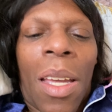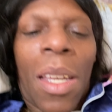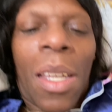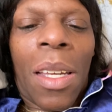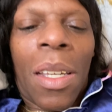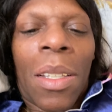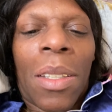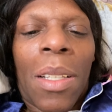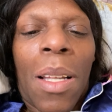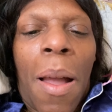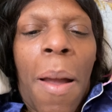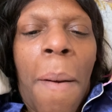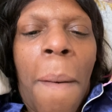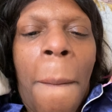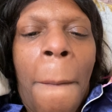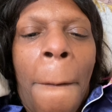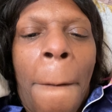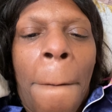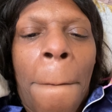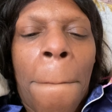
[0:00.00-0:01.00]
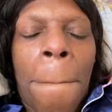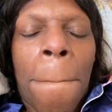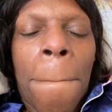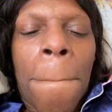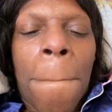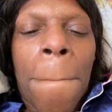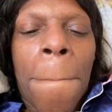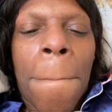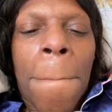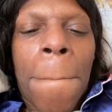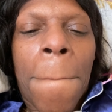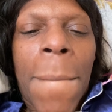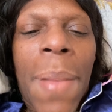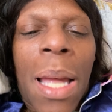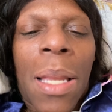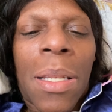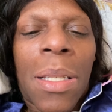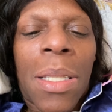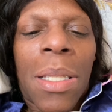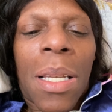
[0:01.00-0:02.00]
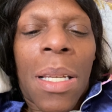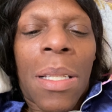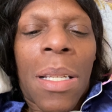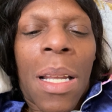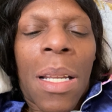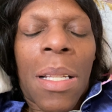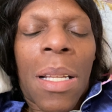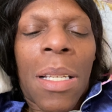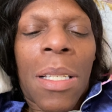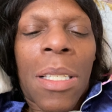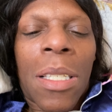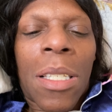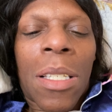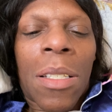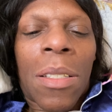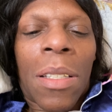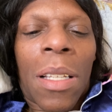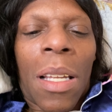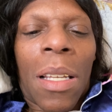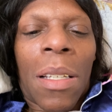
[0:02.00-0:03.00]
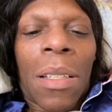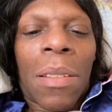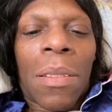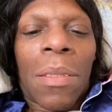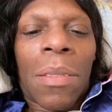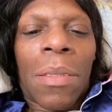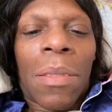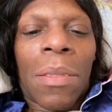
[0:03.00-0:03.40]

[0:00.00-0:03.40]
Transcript: And um, I didn't say nothing, I just took that out.